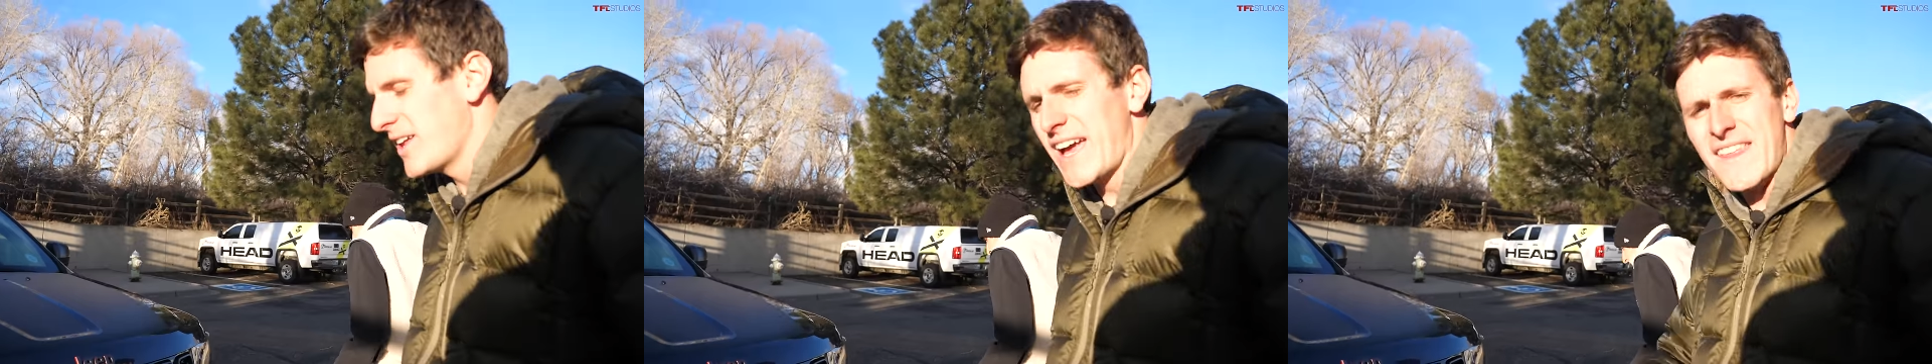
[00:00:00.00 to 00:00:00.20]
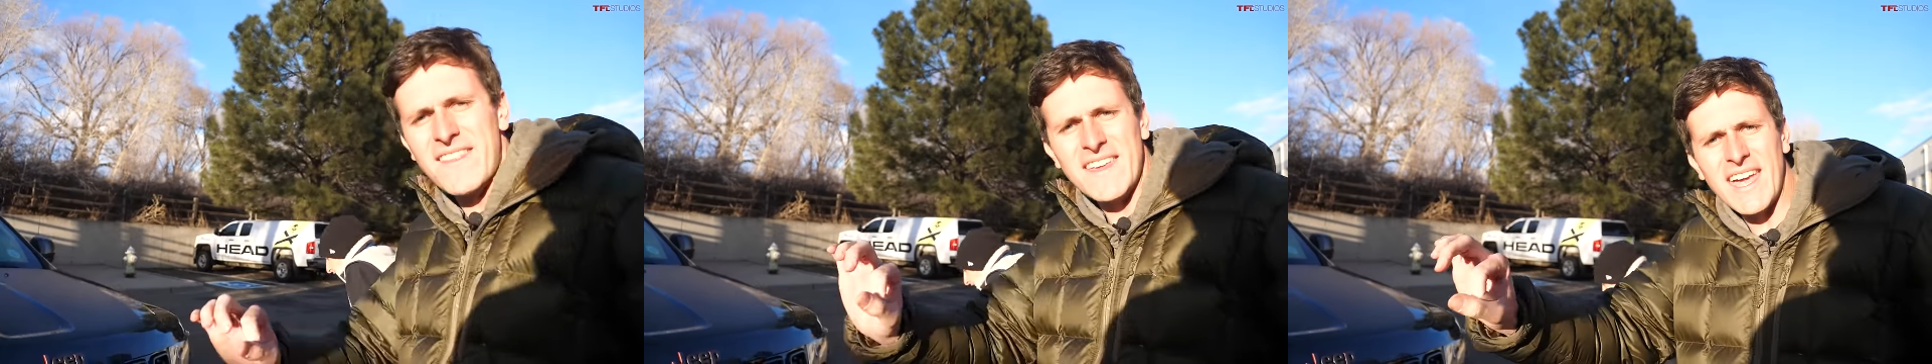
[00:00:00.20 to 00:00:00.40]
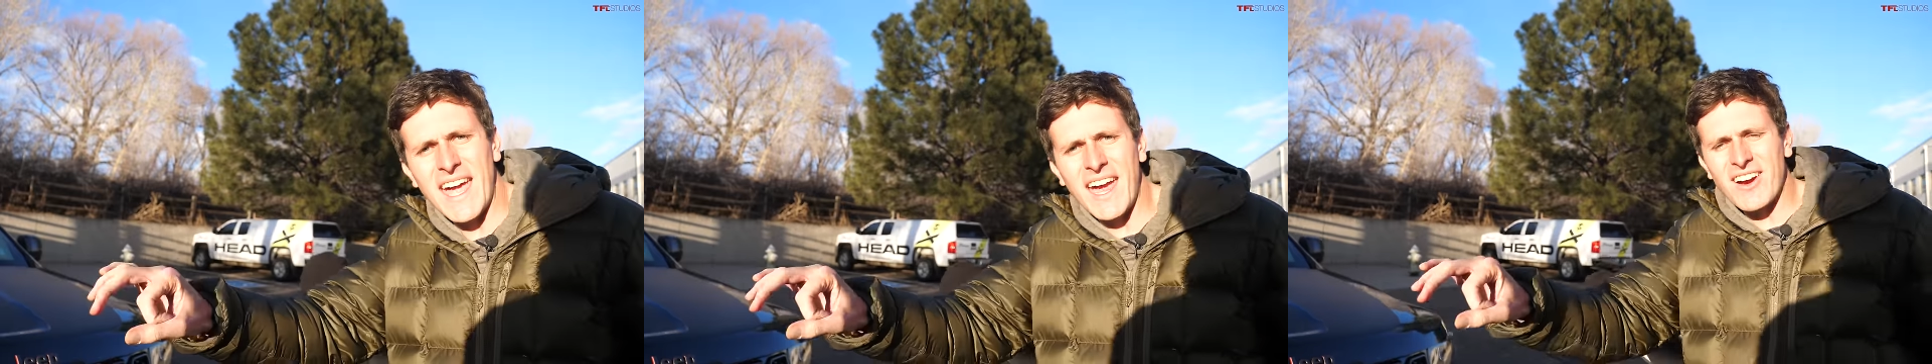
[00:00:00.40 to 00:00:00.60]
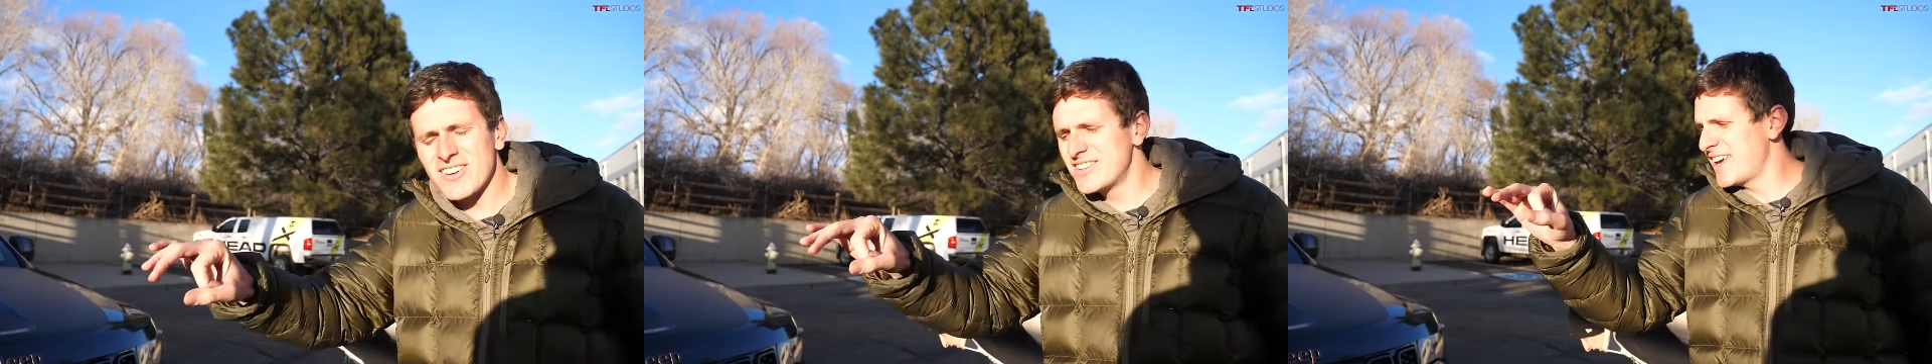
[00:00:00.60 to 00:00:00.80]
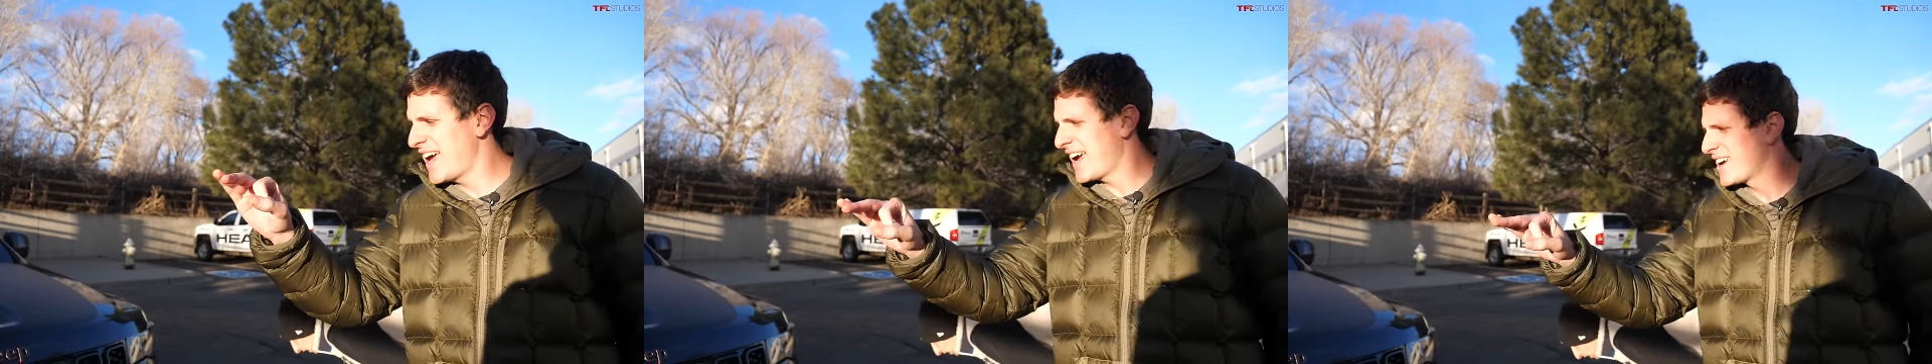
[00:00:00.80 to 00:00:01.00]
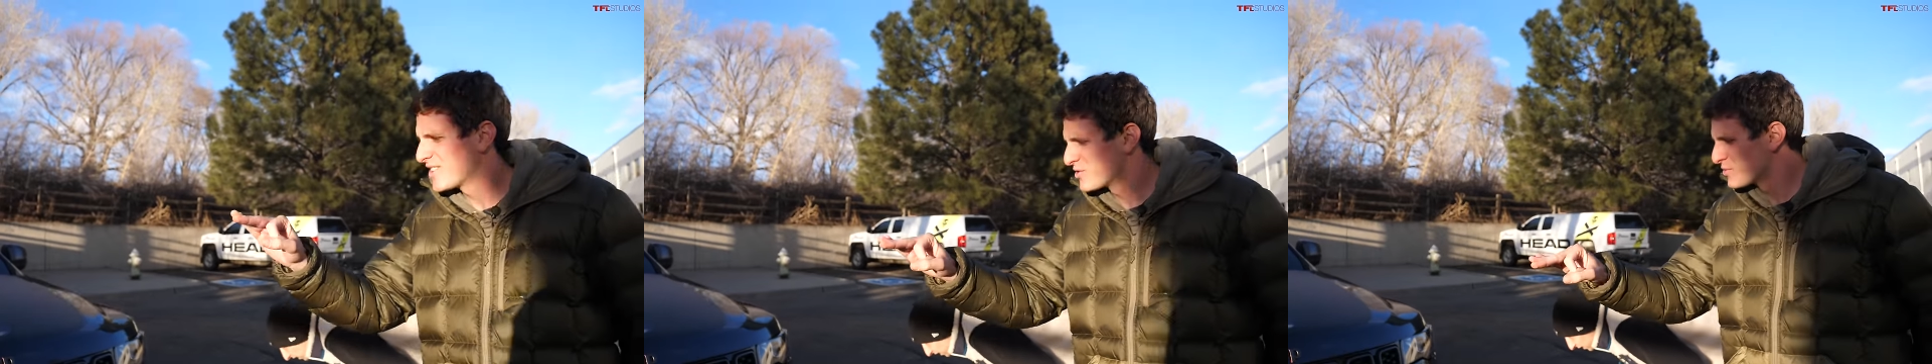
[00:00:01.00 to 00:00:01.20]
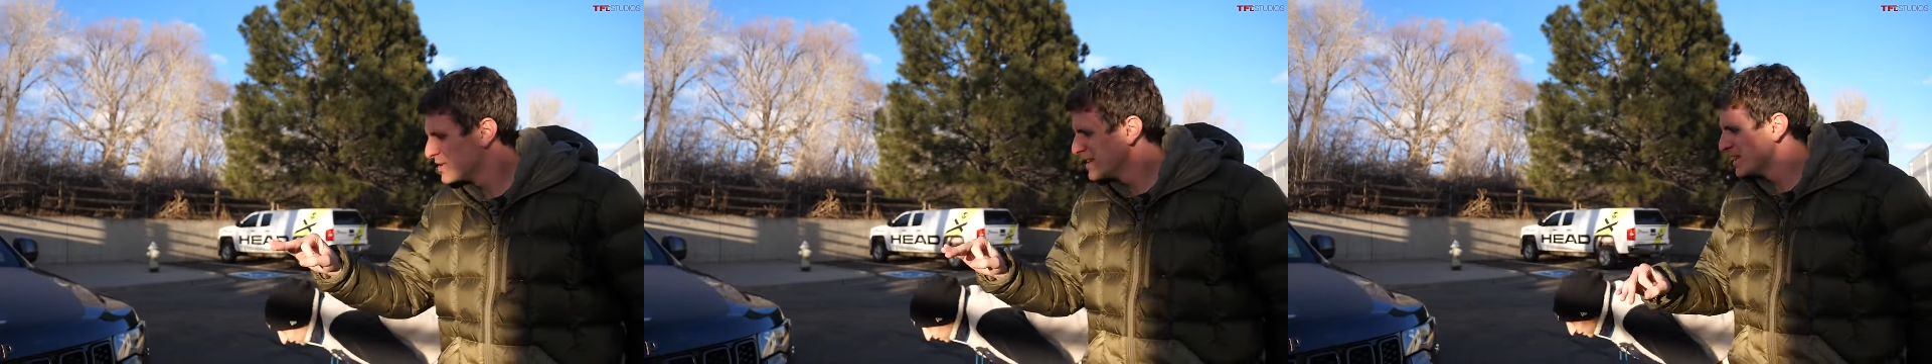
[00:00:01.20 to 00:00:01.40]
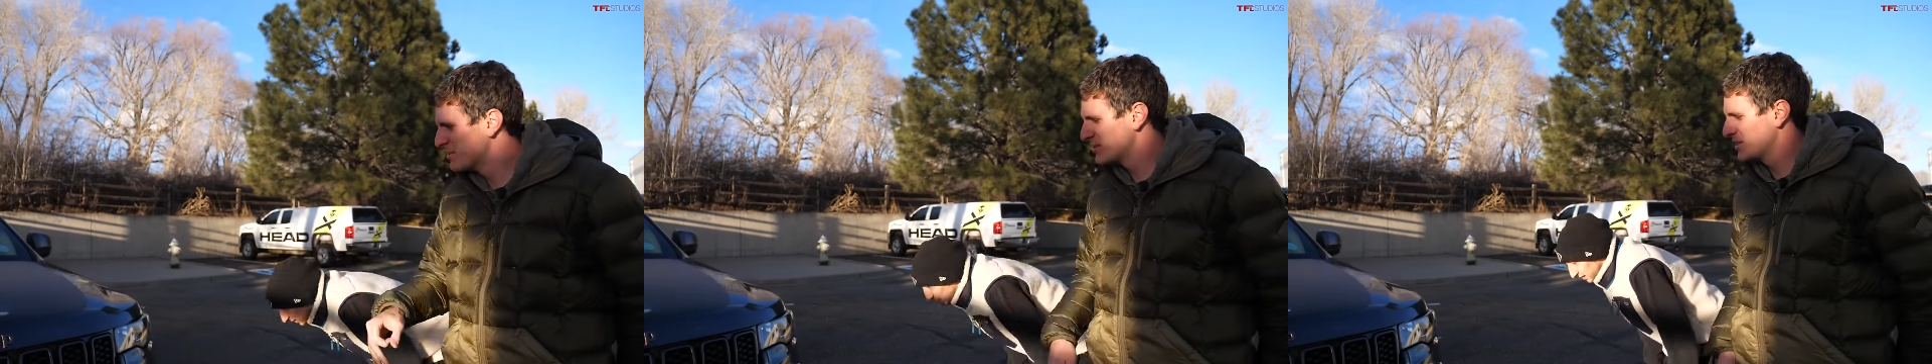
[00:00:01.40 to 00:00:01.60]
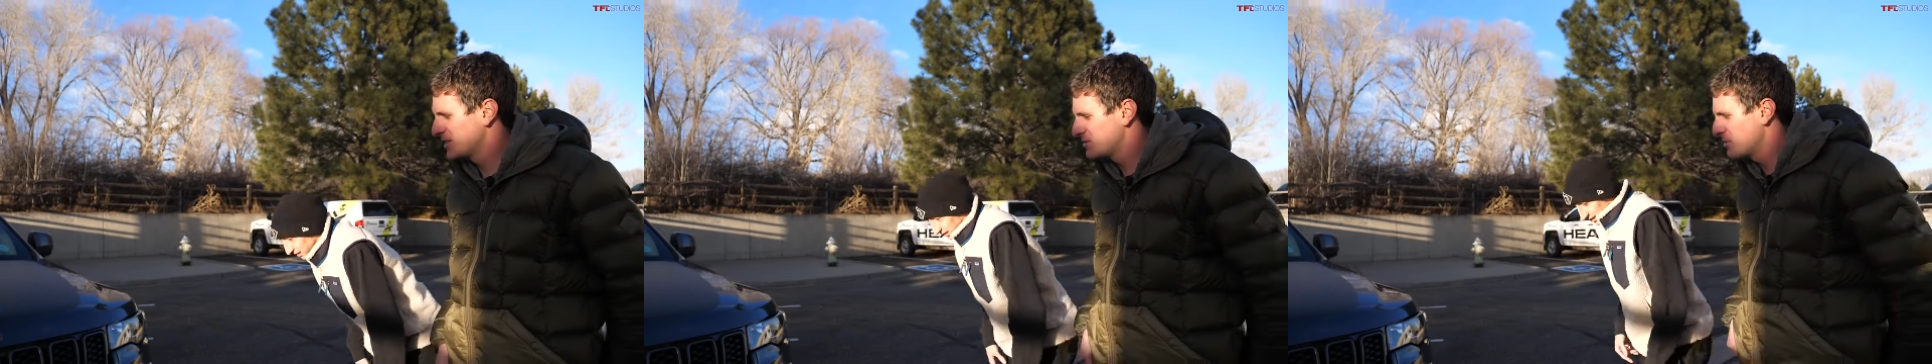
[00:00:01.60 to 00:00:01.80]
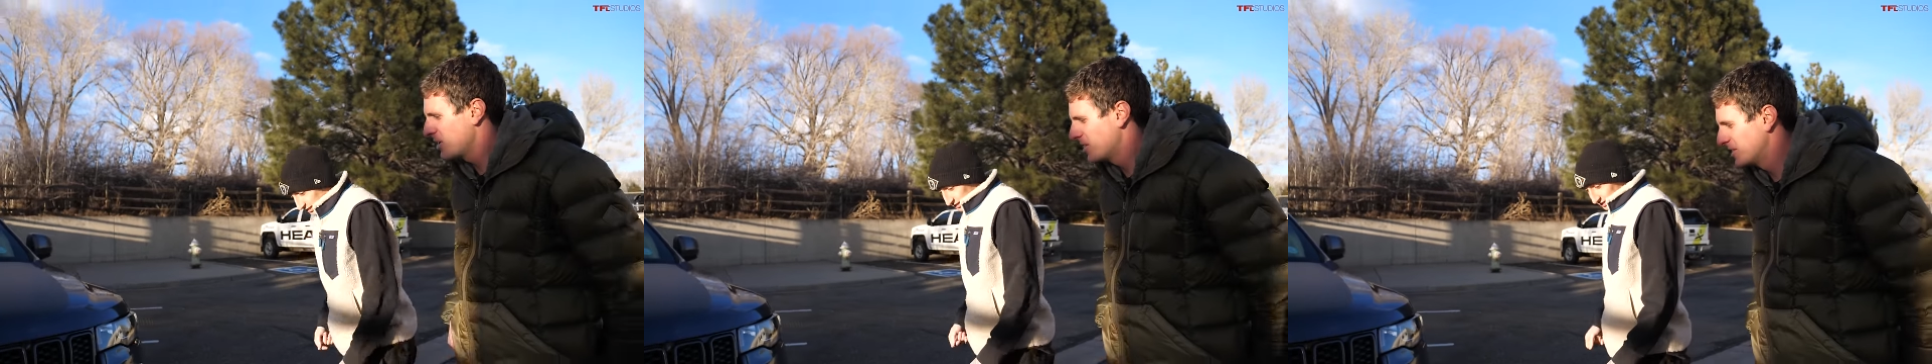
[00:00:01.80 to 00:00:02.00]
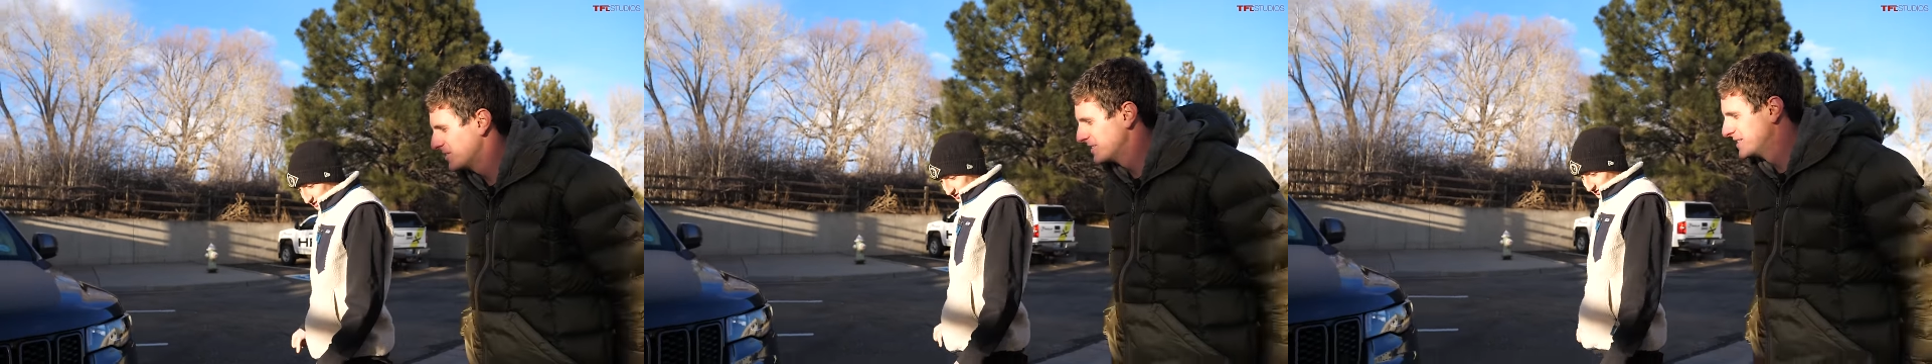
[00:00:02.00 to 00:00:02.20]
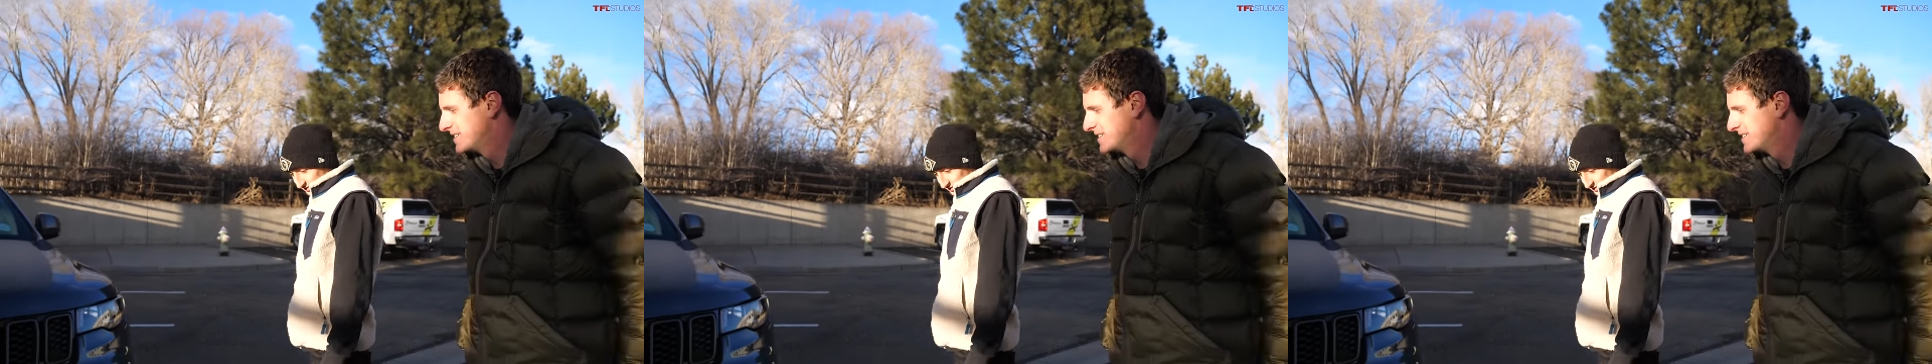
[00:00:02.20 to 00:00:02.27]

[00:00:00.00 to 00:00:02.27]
and the AirTag is really, really small.